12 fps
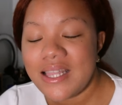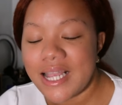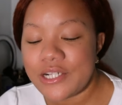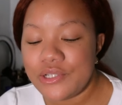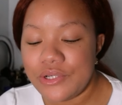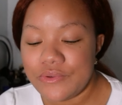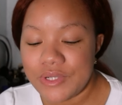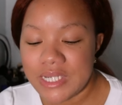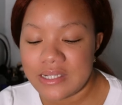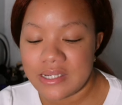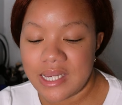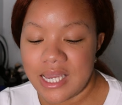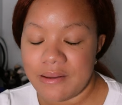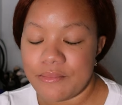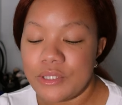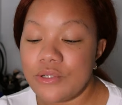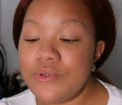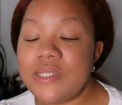Like, do you need to keep
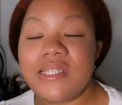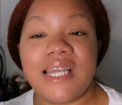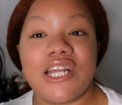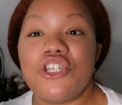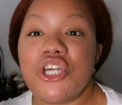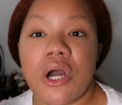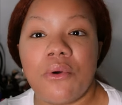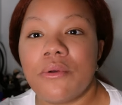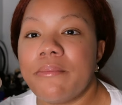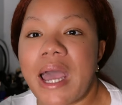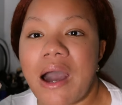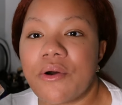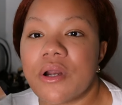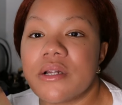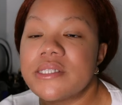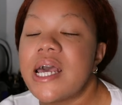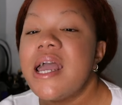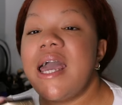loose skin tone powders?